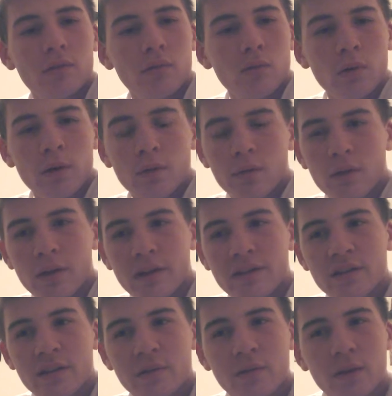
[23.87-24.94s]
whenever
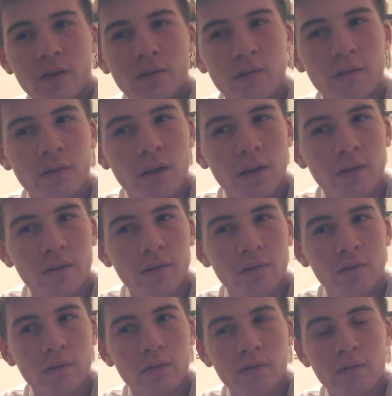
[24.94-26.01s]
Thanksgiving is
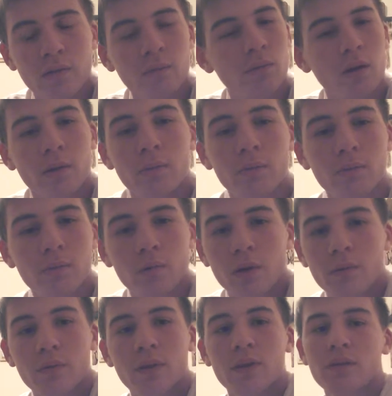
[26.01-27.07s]
sometime
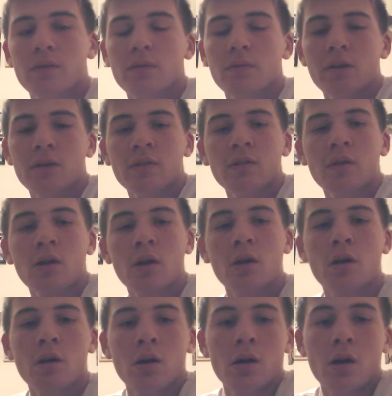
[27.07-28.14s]
whenever Thanksgiving is,
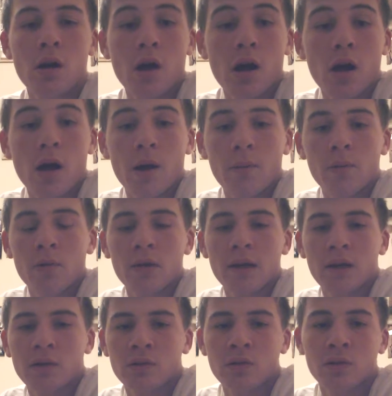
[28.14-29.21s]
I'm going
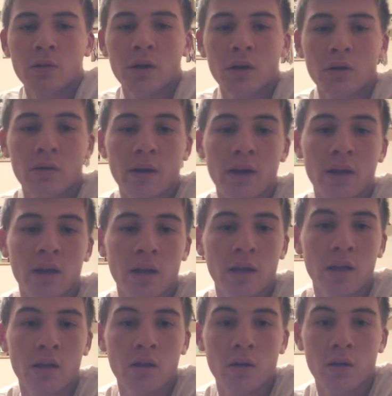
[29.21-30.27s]
down to Grand
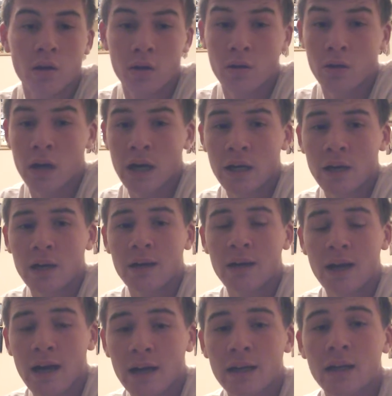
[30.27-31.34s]
Lake on a
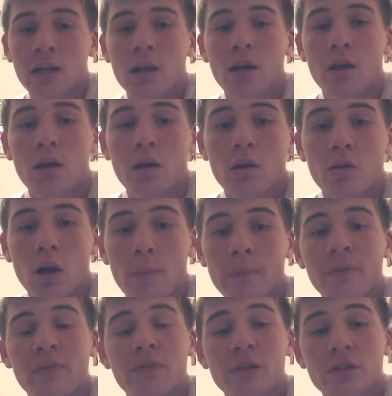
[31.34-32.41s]
guided
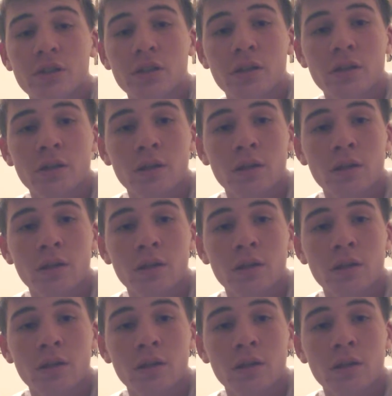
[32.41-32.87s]
crappie fishing